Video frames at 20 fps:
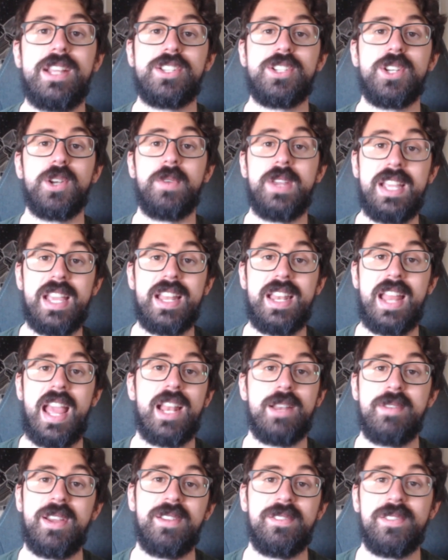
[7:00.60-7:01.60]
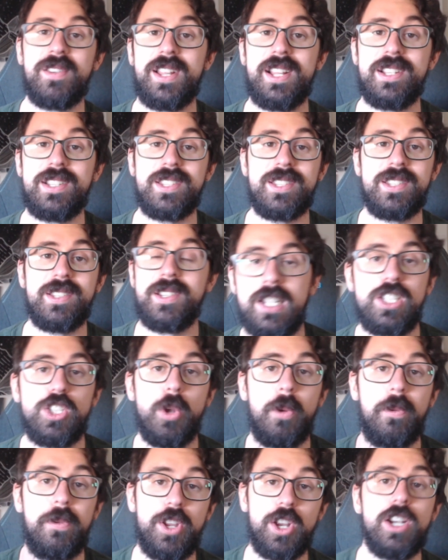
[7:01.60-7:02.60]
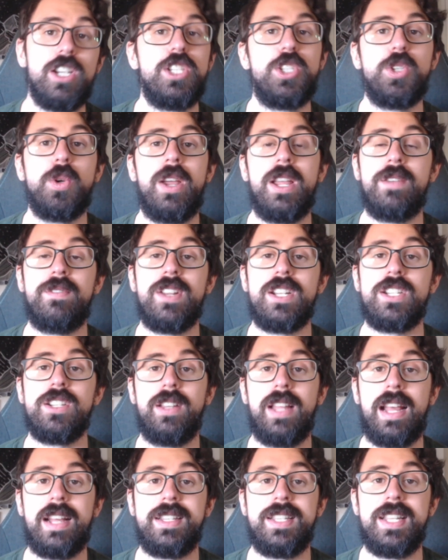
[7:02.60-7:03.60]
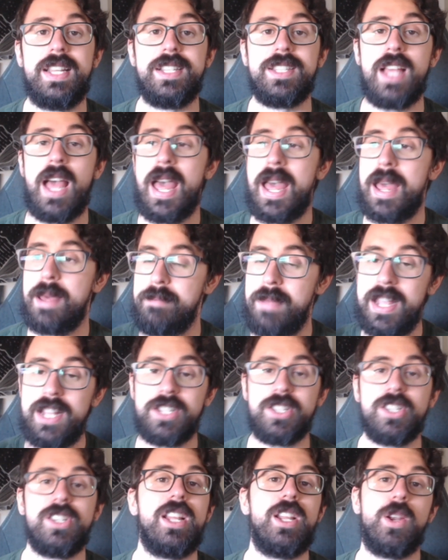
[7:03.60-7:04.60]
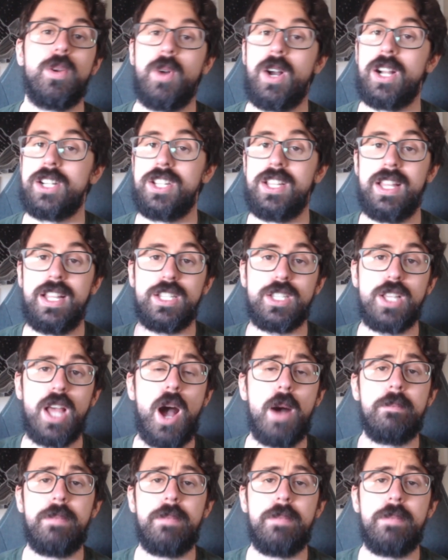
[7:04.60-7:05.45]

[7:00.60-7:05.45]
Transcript: sure we get anime for this. So if you're enjoying Vigilantes, make sure that you're watching these.